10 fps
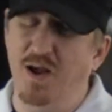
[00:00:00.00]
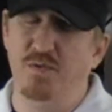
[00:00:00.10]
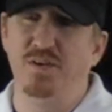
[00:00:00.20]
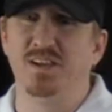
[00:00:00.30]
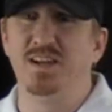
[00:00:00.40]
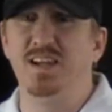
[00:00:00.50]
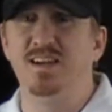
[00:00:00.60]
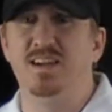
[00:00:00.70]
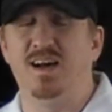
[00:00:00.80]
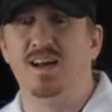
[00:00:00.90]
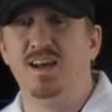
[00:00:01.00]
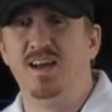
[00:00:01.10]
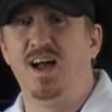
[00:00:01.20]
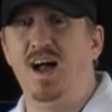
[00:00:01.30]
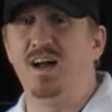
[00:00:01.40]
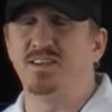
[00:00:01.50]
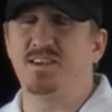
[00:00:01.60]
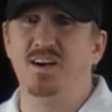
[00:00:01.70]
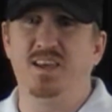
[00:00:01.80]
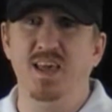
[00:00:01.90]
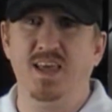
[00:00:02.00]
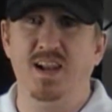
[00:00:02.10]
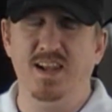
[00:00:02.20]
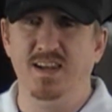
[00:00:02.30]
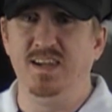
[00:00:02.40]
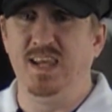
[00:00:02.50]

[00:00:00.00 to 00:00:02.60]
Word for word: I really need to uh, start kicking it in